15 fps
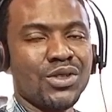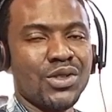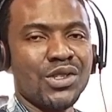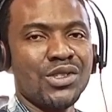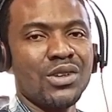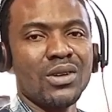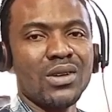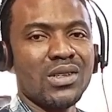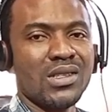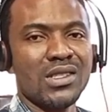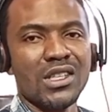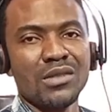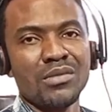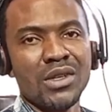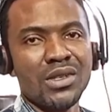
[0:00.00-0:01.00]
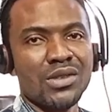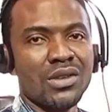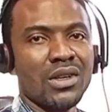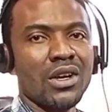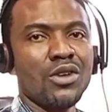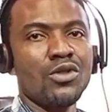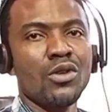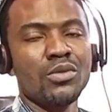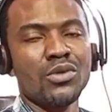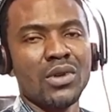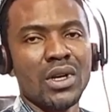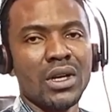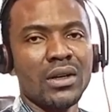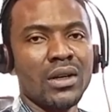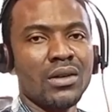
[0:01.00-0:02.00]
procedural statements on how you hope
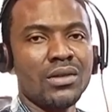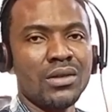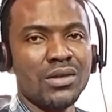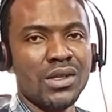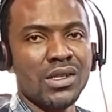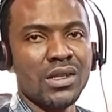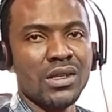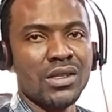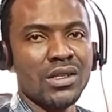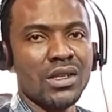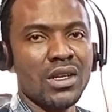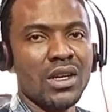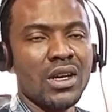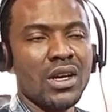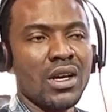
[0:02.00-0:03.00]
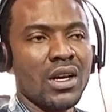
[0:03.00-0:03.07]
to carry out the research.